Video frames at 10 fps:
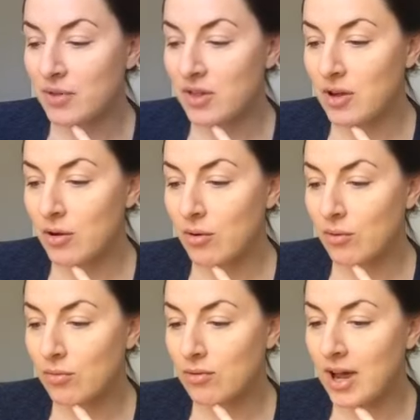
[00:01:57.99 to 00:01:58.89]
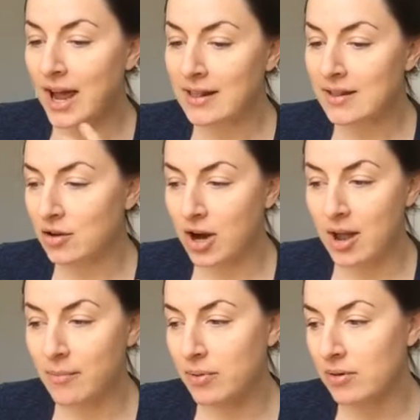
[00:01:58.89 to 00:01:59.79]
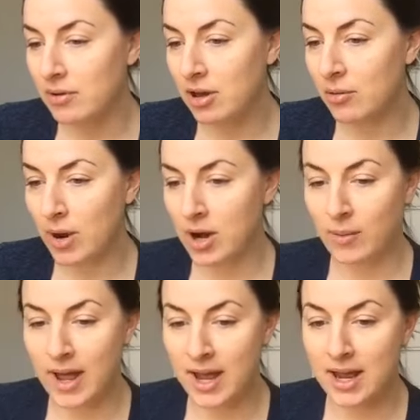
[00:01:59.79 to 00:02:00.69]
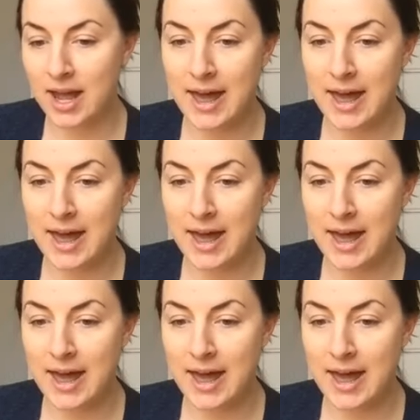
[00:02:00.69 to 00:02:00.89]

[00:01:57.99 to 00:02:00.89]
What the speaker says: So I had this cramp, it went away,